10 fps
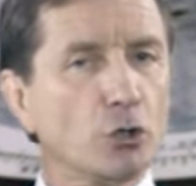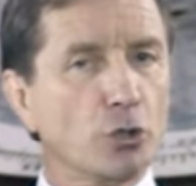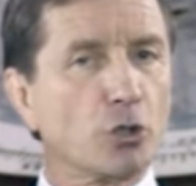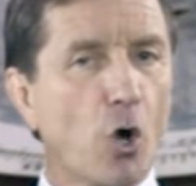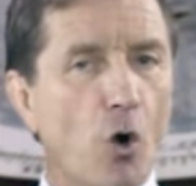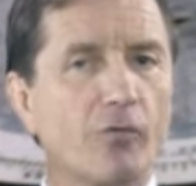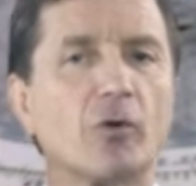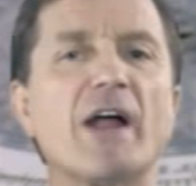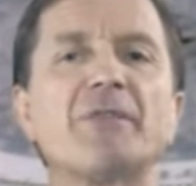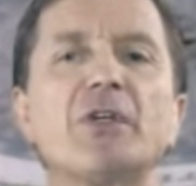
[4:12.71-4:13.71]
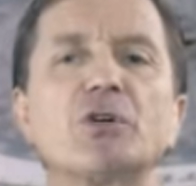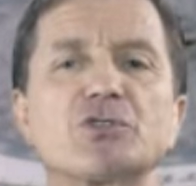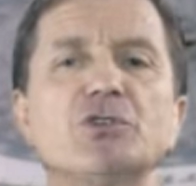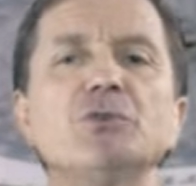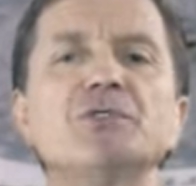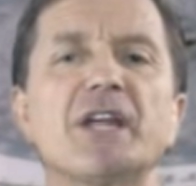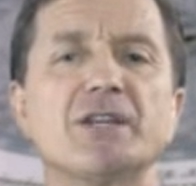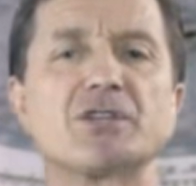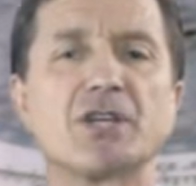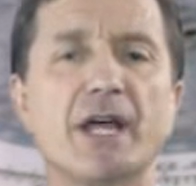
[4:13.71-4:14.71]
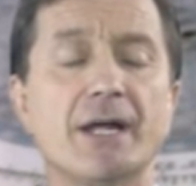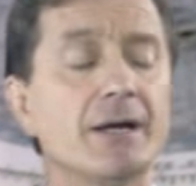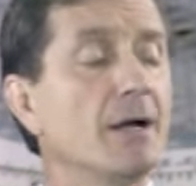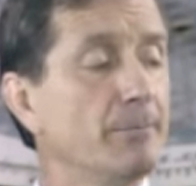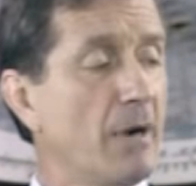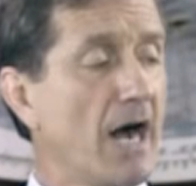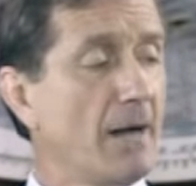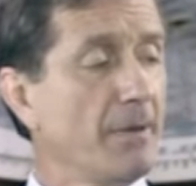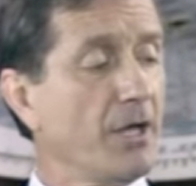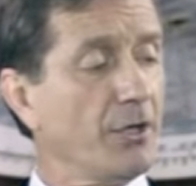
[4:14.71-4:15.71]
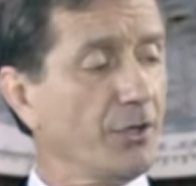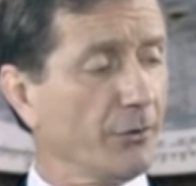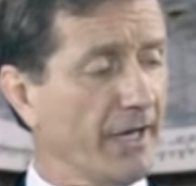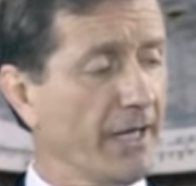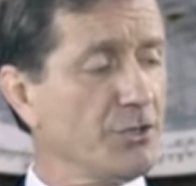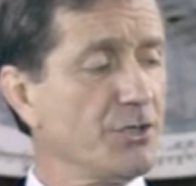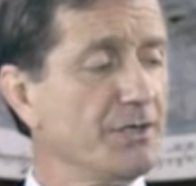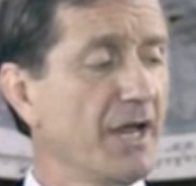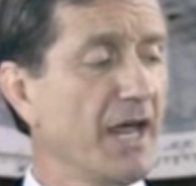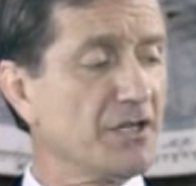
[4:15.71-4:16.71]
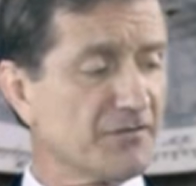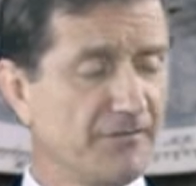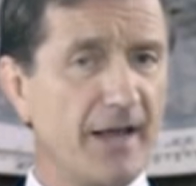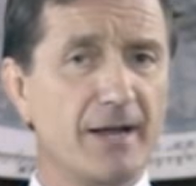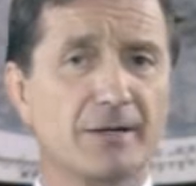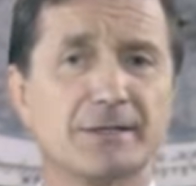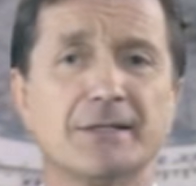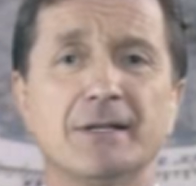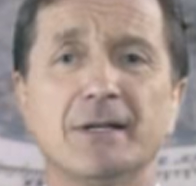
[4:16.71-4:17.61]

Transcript: look over at their student and say, "Bob, your engine has failed."